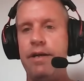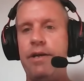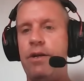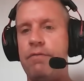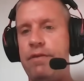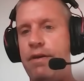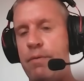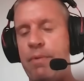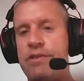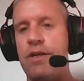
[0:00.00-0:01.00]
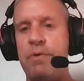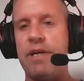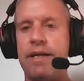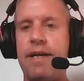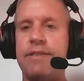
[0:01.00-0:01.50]
you know, if, if you messed up, you
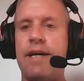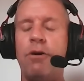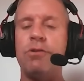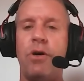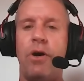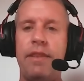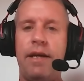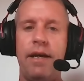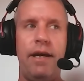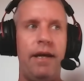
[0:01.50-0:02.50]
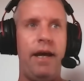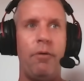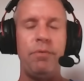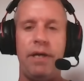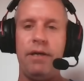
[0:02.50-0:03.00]
got kicked out. So I think it, it
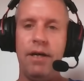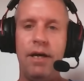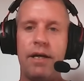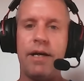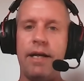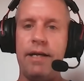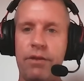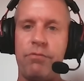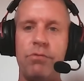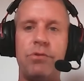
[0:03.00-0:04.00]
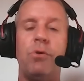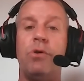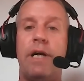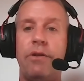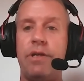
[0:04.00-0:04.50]
helped me kind of get through
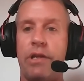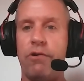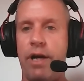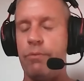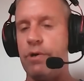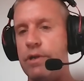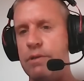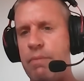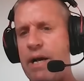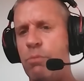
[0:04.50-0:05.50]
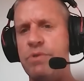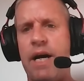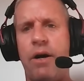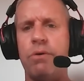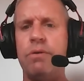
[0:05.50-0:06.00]
school and out the other end. Whereas in my
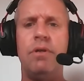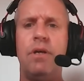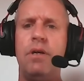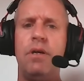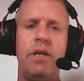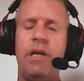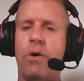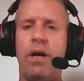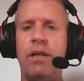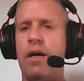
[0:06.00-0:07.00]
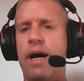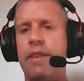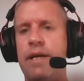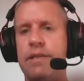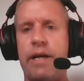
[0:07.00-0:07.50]
hometown, you know, a lot
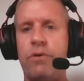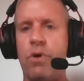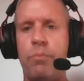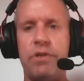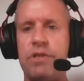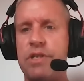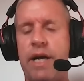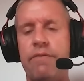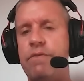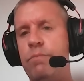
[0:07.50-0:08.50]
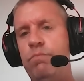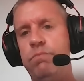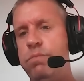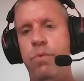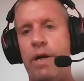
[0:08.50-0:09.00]
of the kids I grew up with just kind of
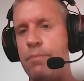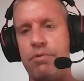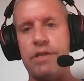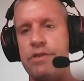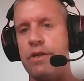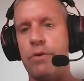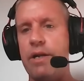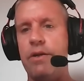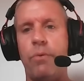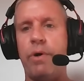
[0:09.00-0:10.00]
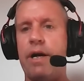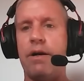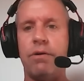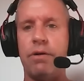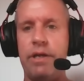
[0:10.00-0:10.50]
went to prison or went
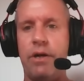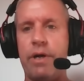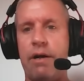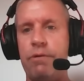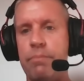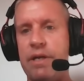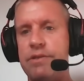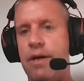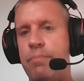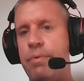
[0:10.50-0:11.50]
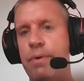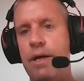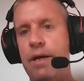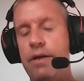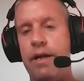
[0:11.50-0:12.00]
nowhere or, you know, got really messed up
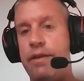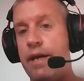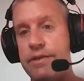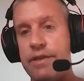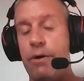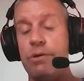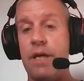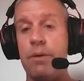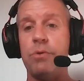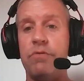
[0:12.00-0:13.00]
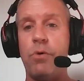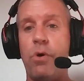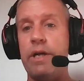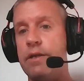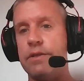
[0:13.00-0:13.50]
and things that I was able to
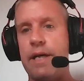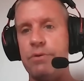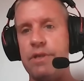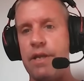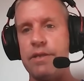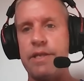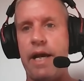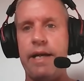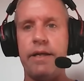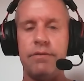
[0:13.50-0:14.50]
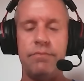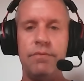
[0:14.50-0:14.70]
avoid because I was into the skating